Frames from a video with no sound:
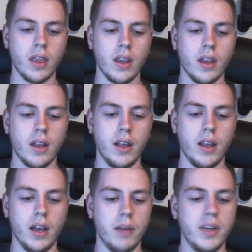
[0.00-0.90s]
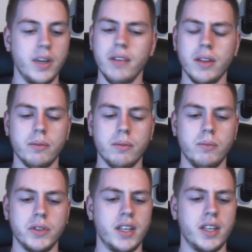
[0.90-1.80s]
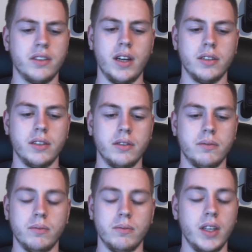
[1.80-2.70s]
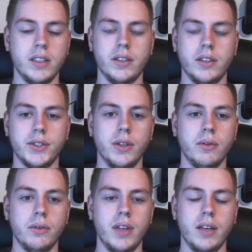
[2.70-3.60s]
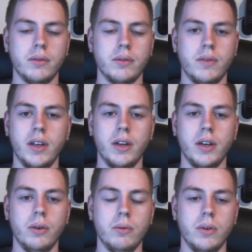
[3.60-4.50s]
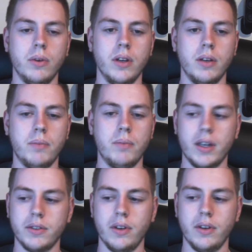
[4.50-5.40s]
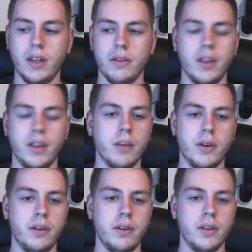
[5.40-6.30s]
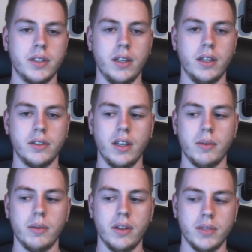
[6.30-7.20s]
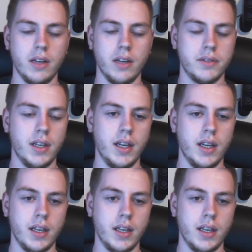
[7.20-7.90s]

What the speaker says: yeah, I mean, even though most kids are assholes, it's just known. They don't really know backstory. They don't think about others. They just think about themselves. And